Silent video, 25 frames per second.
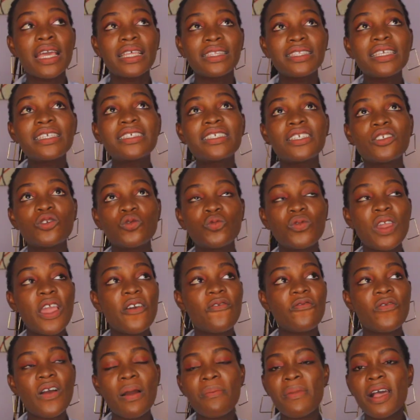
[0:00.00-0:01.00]
This is where
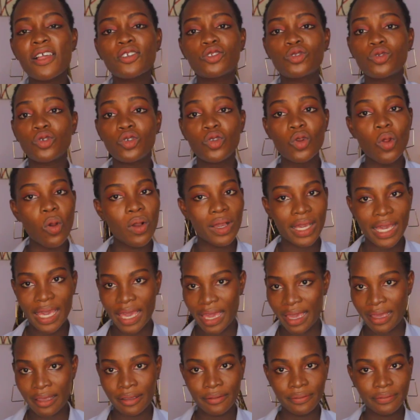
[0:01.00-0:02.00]
farmers do not
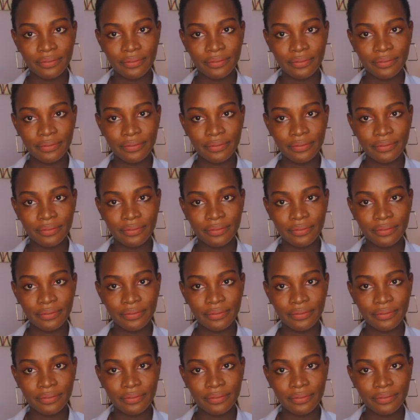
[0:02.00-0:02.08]
care,